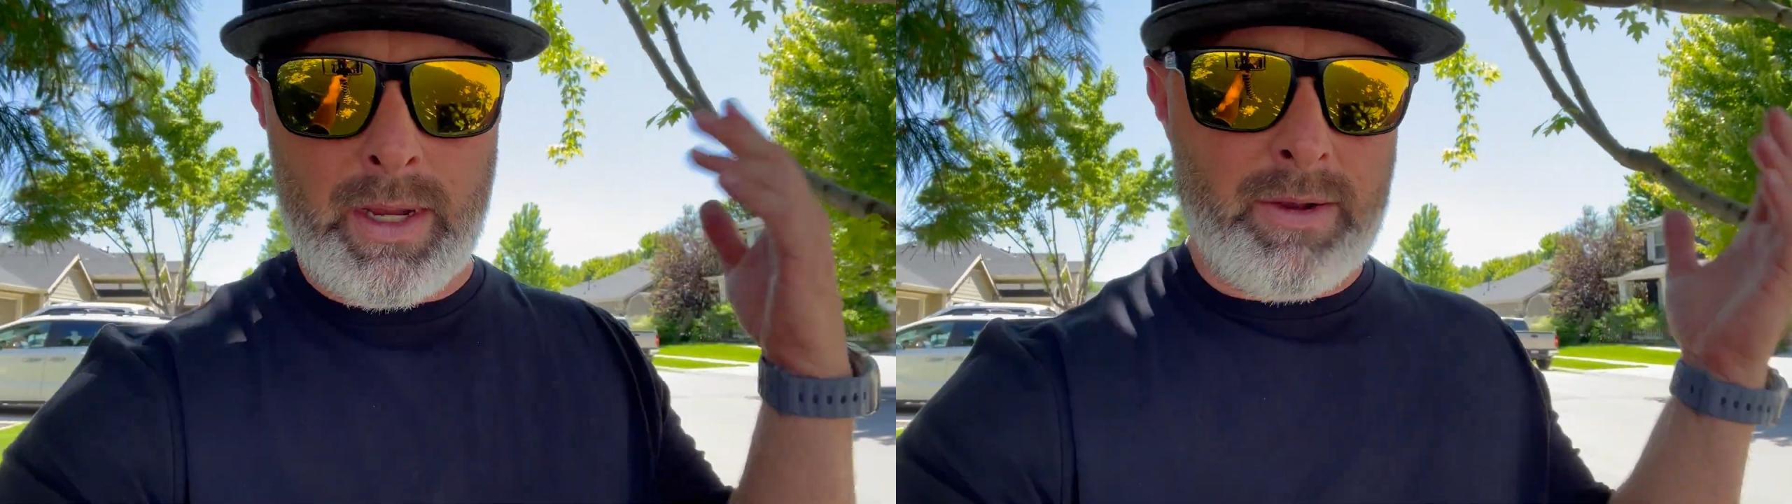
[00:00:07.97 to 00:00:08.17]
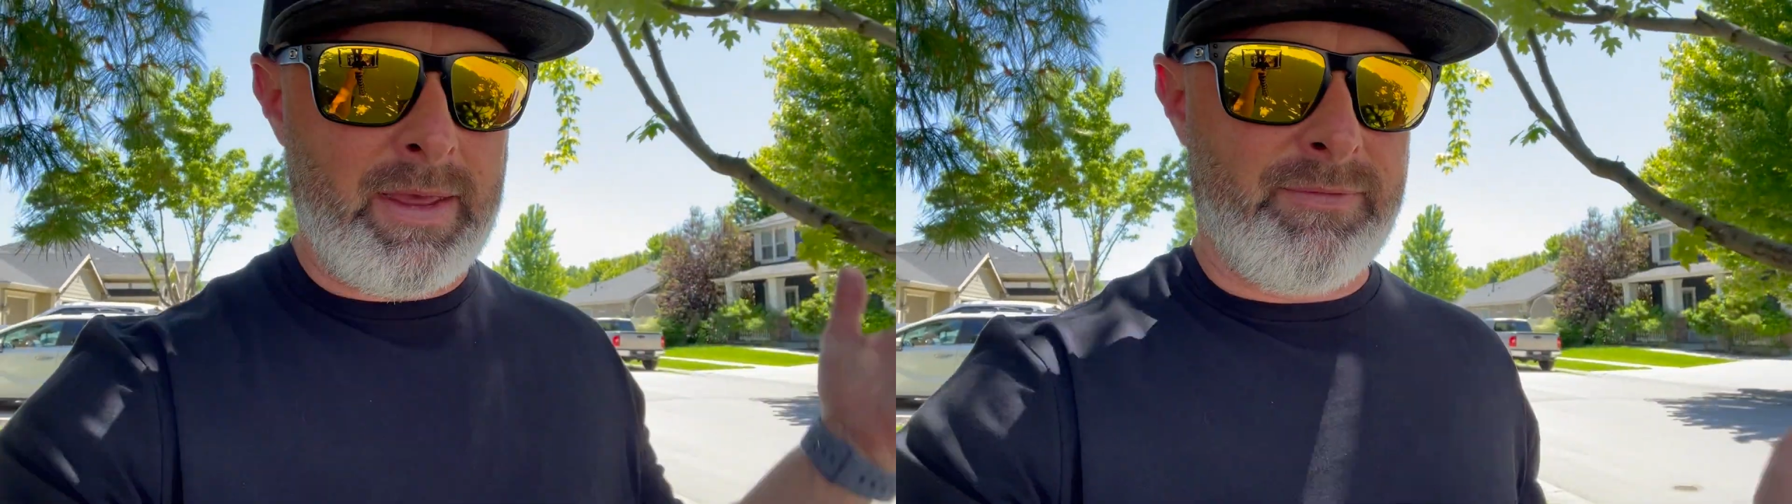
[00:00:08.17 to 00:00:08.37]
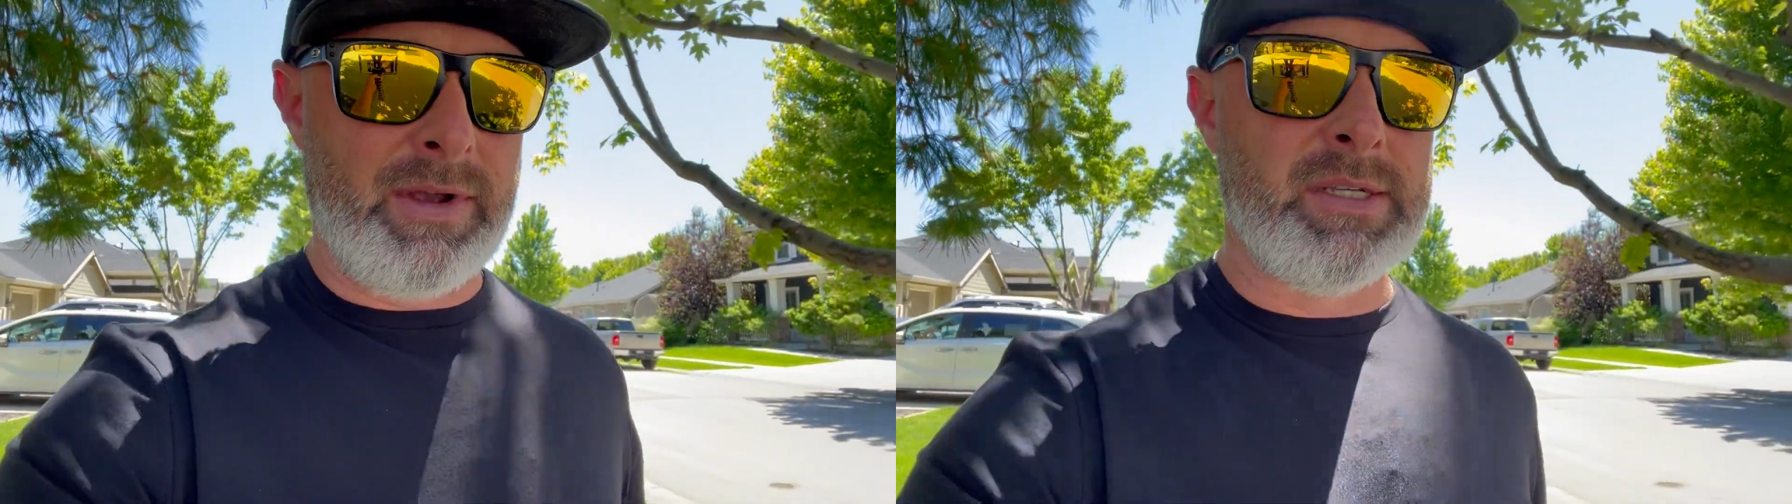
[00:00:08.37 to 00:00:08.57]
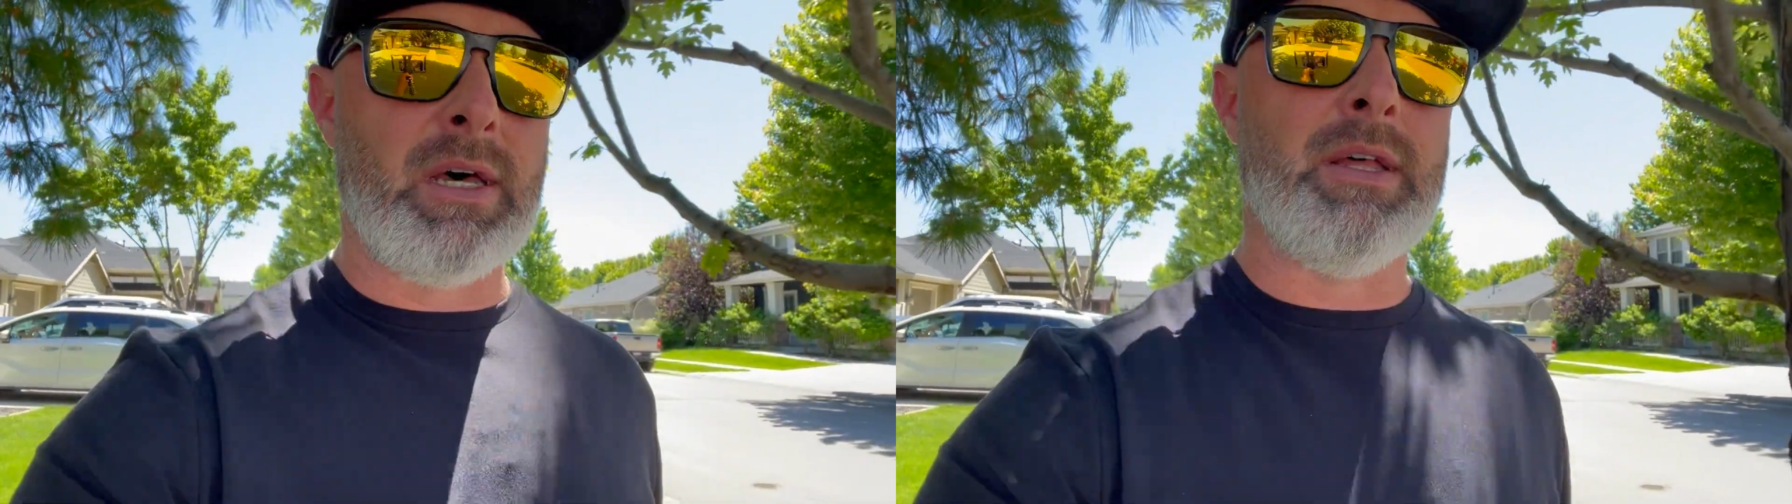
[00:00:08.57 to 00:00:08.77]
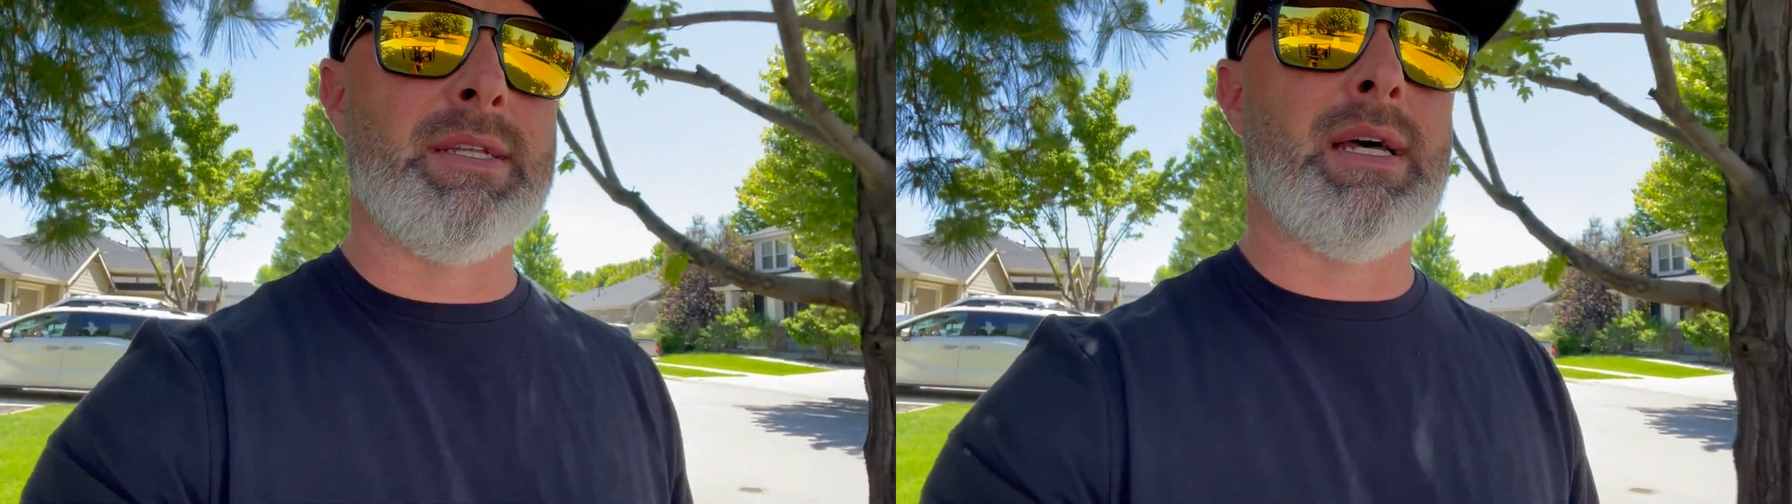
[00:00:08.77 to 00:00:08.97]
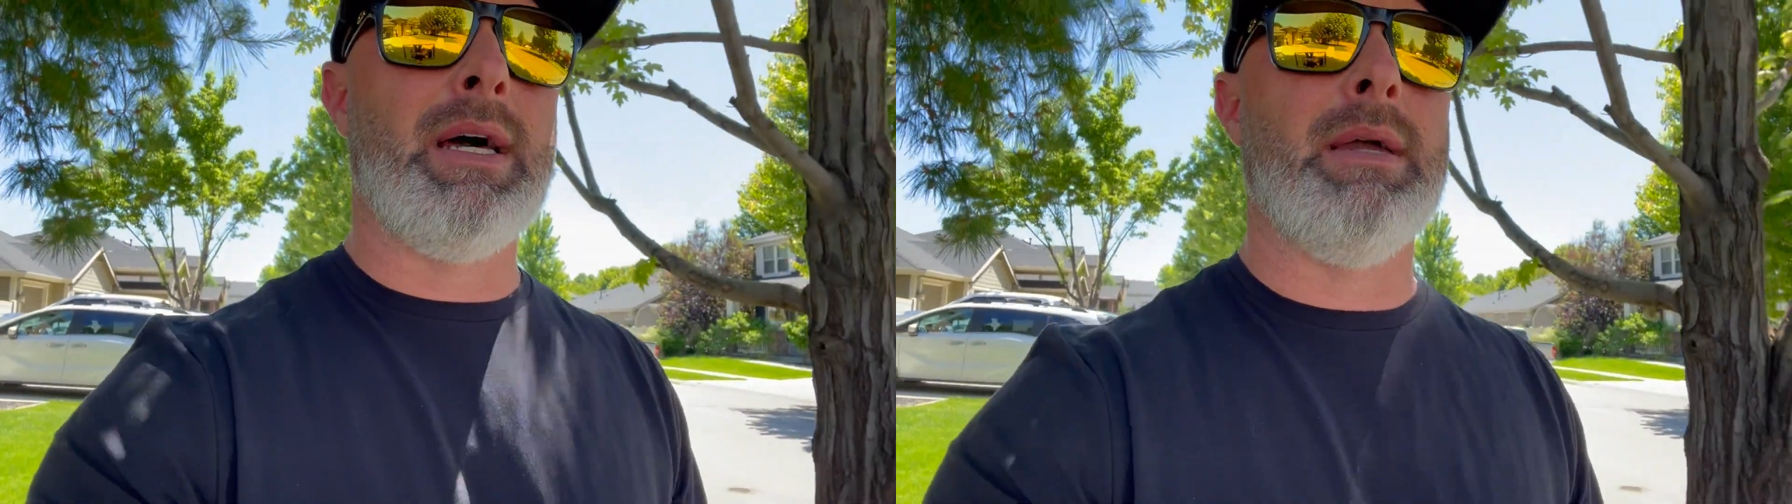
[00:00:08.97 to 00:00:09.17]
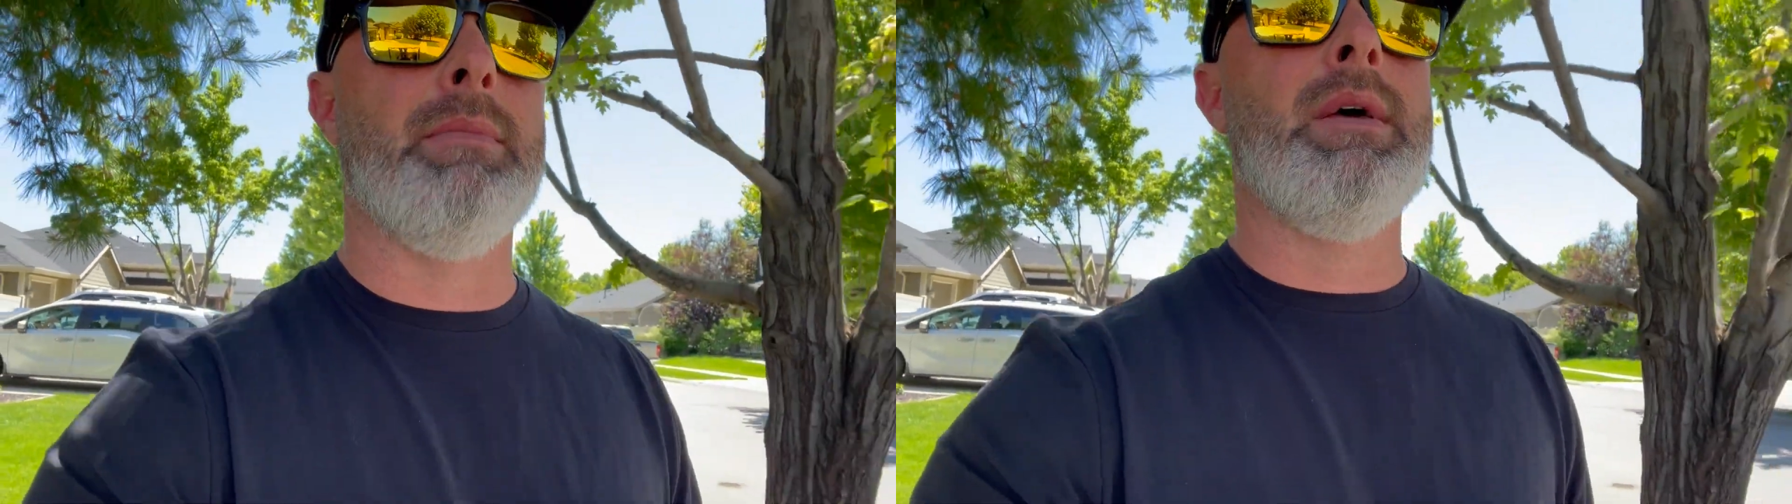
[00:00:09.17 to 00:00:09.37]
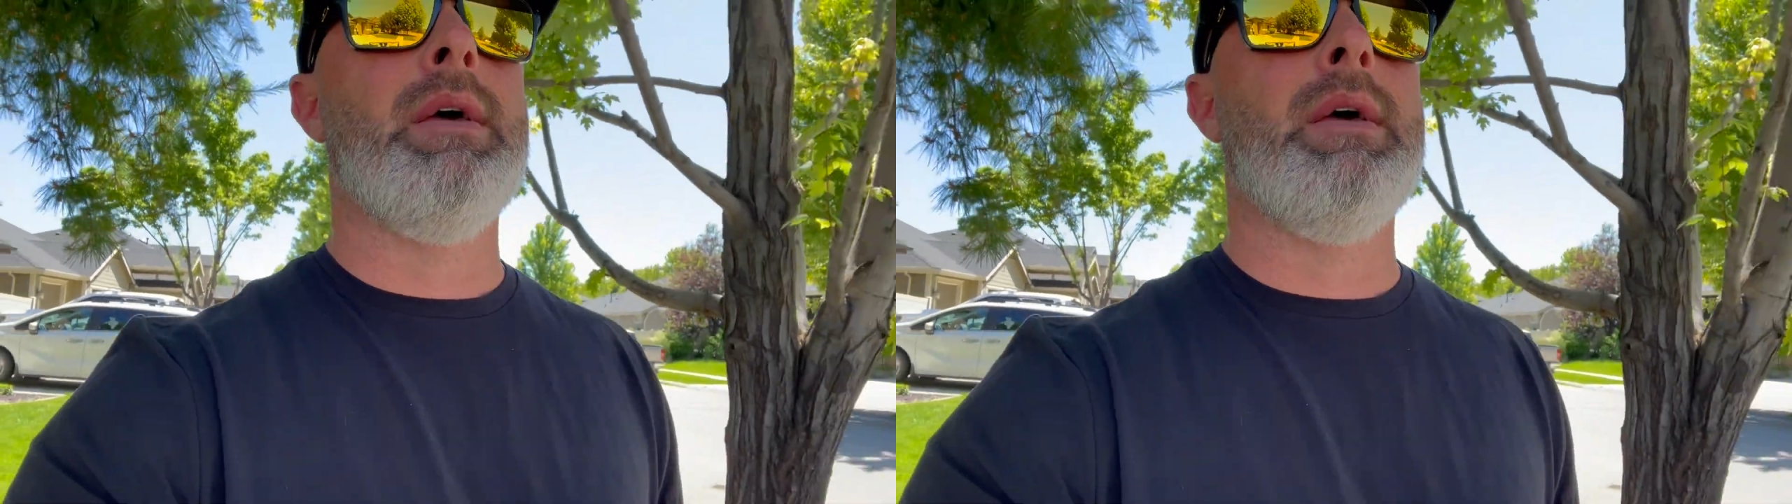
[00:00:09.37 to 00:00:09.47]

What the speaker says: We hear that phrase all the time,